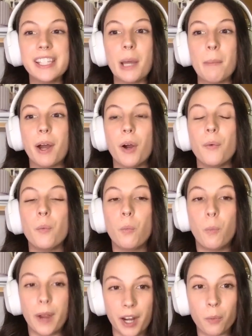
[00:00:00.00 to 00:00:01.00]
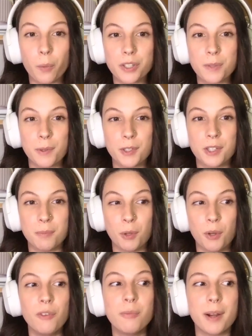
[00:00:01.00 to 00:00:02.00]
about where we're supposed to
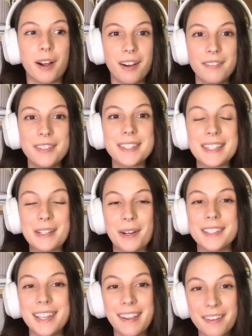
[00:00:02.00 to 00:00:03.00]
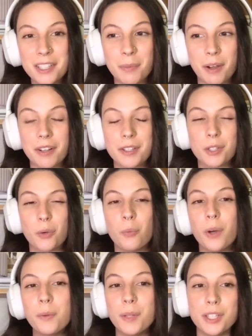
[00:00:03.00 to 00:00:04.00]
move, but obviously God cares about it. So
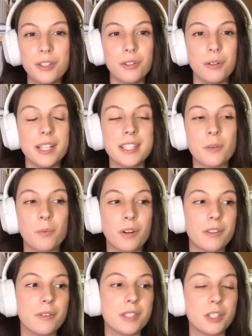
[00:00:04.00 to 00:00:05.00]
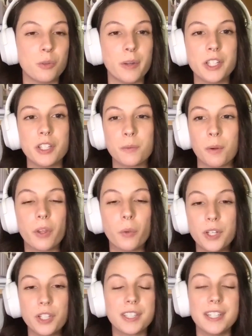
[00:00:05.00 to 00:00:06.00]
what do we do? Is it one of those situations where
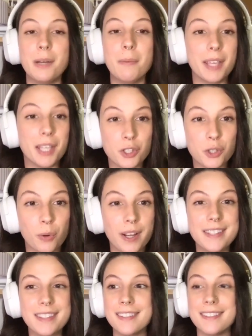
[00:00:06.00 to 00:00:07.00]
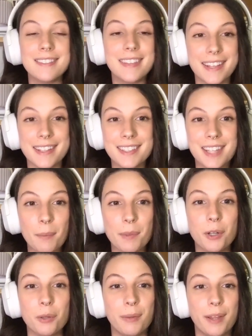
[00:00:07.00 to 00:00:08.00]
we just need to make a choice and take a step and
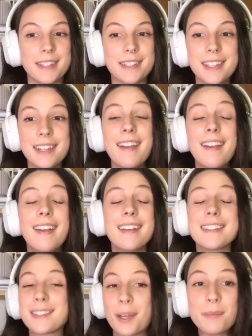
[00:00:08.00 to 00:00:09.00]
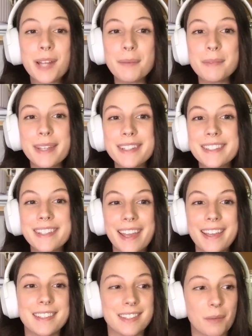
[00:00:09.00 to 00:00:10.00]
he'll bless it? Sometimes that's the
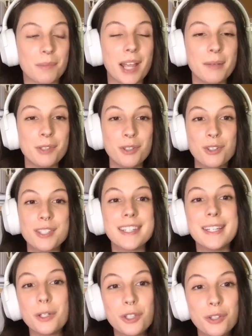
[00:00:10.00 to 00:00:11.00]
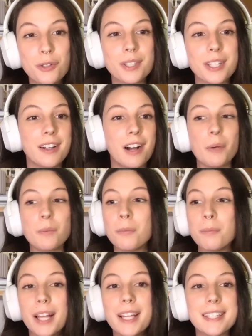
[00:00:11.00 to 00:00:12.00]
case. Sometimes you just need to choose and God will
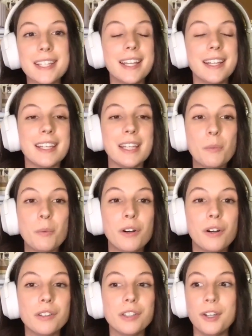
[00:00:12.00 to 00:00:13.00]
bless it and he will,